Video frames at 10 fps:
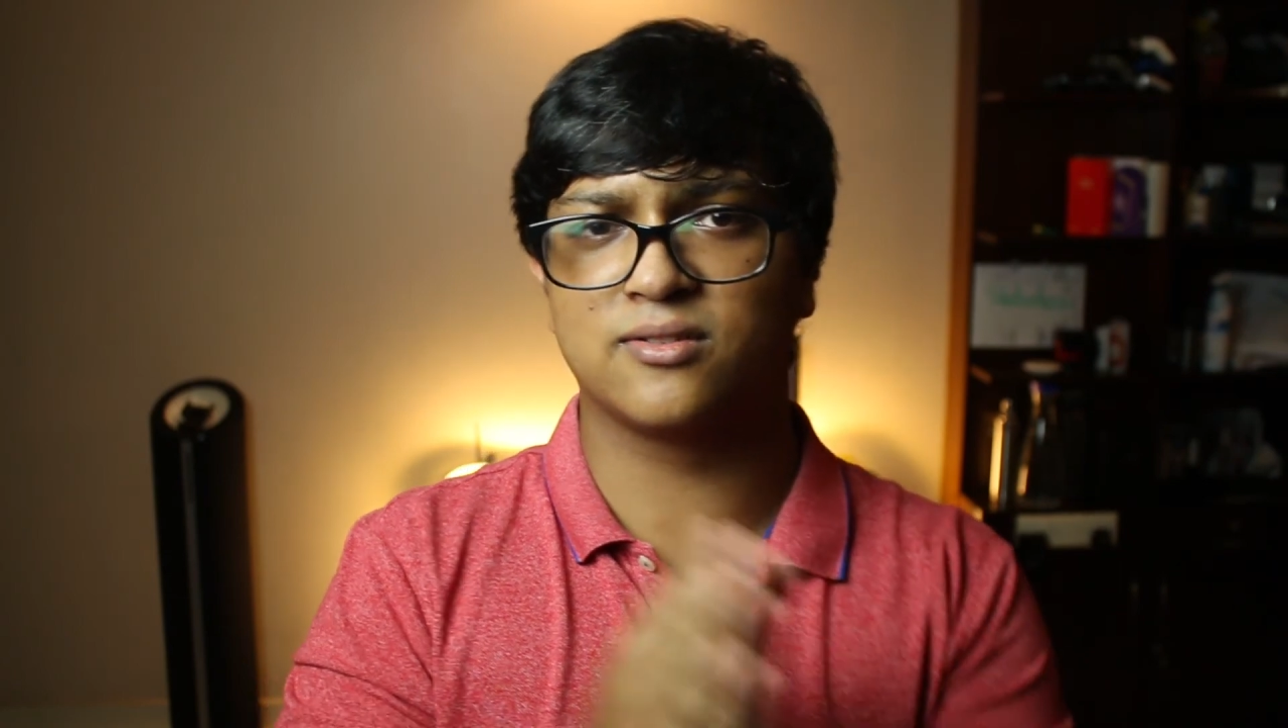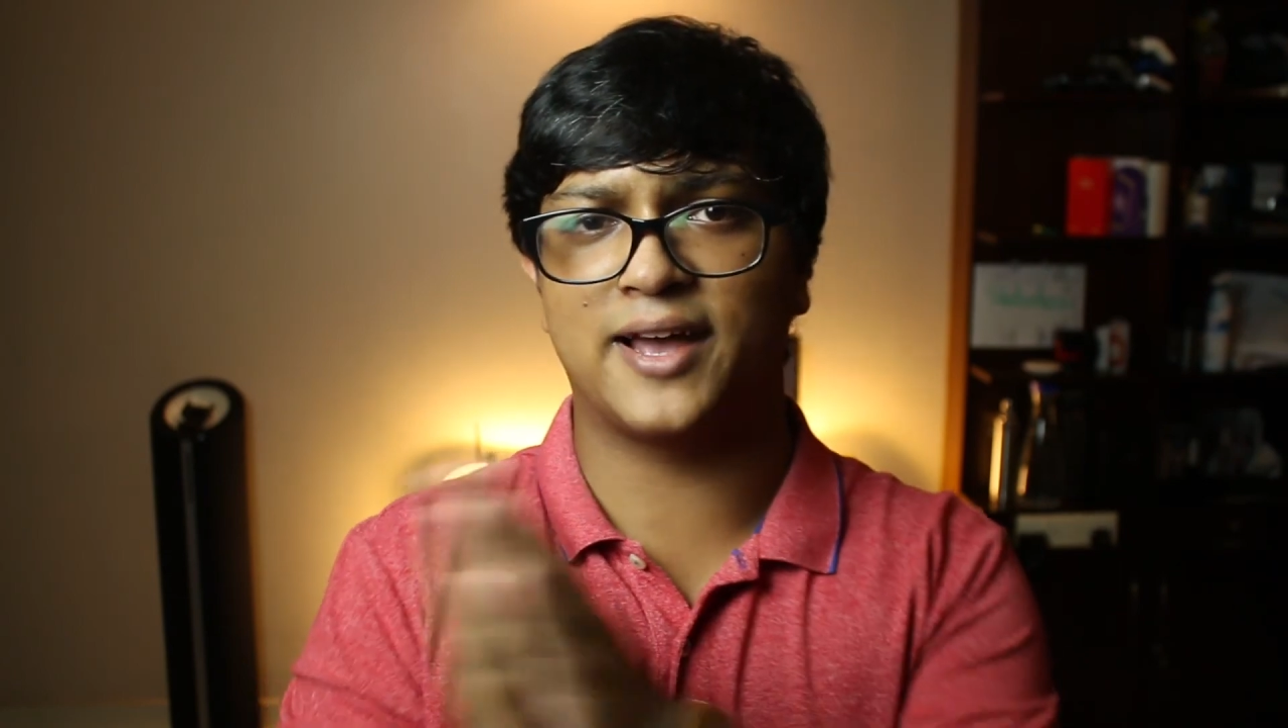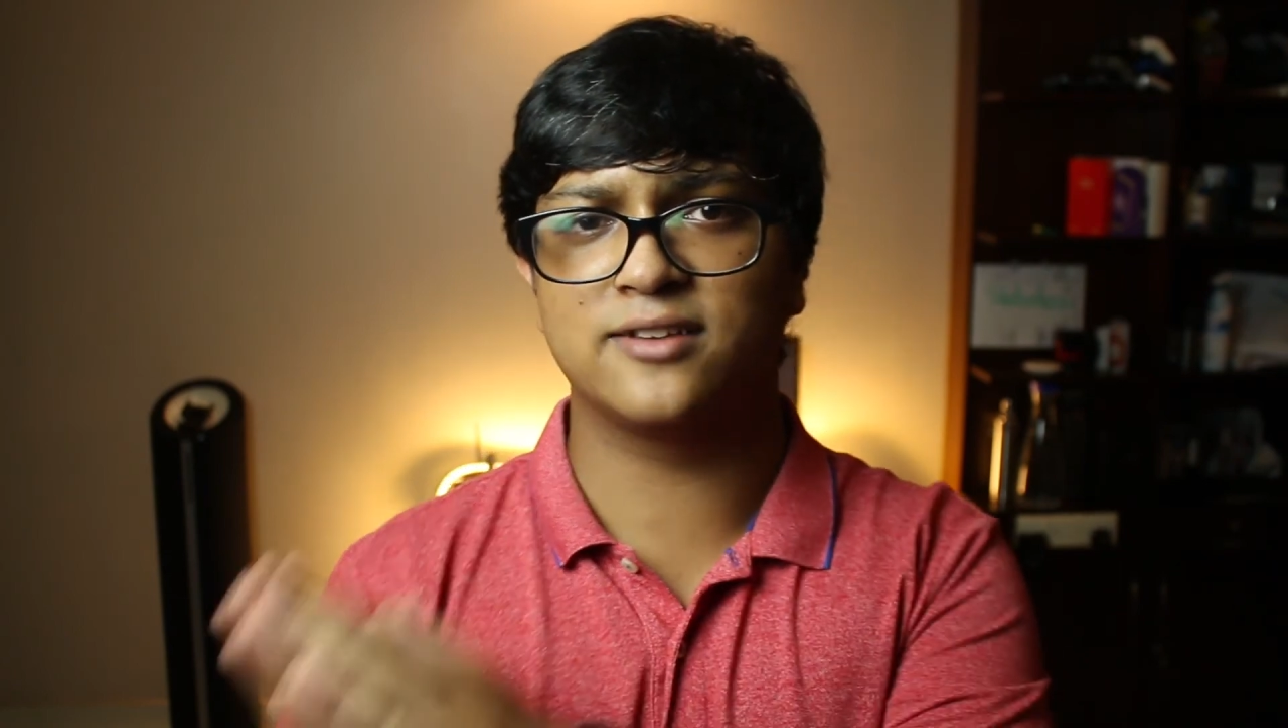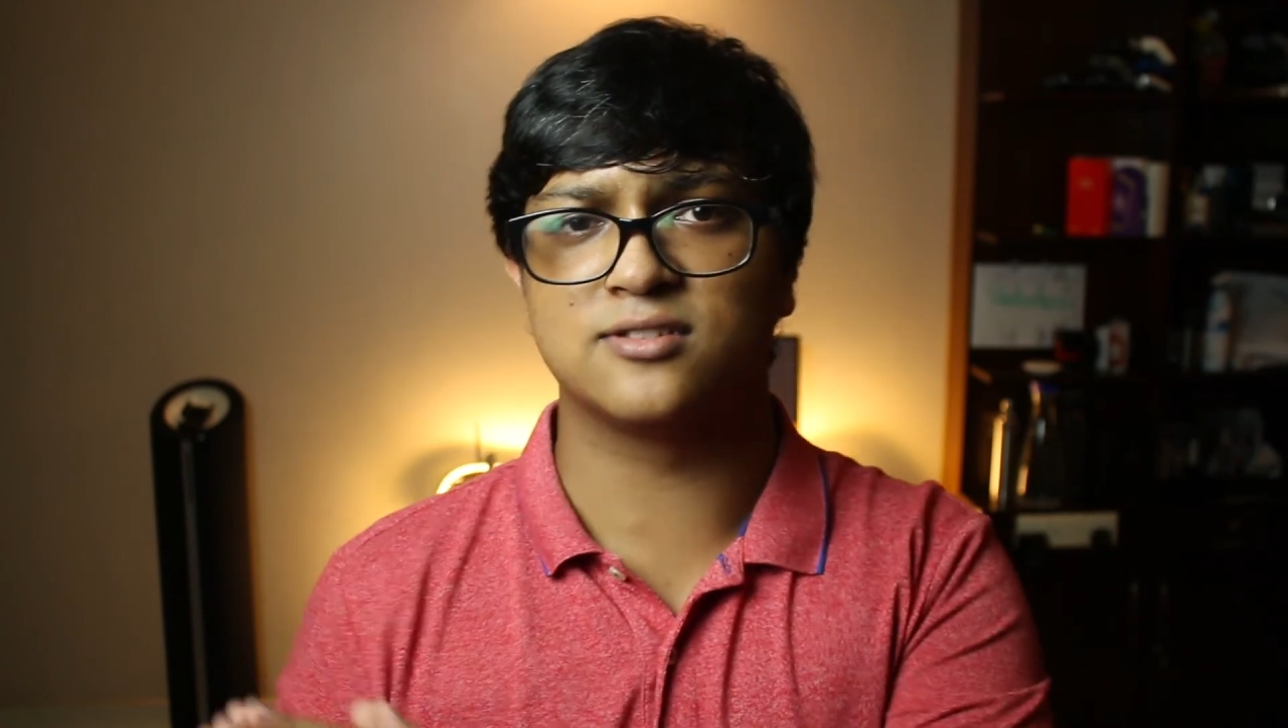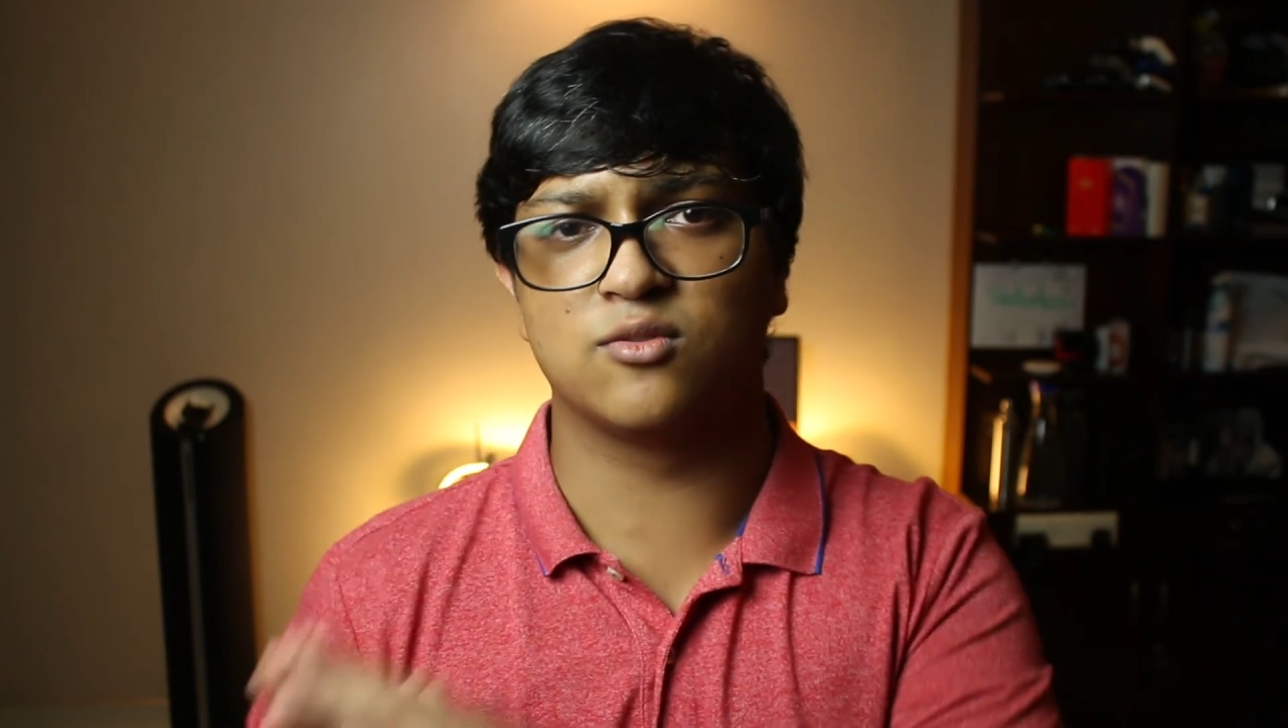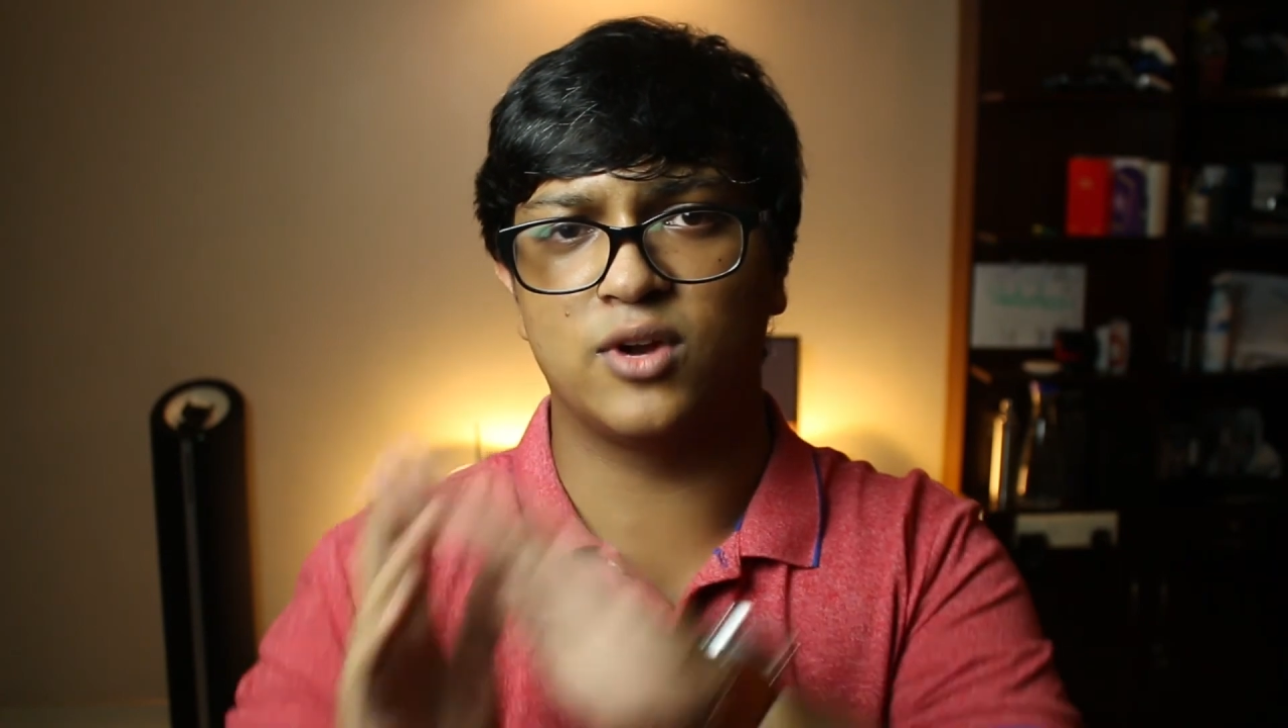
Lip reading: nice and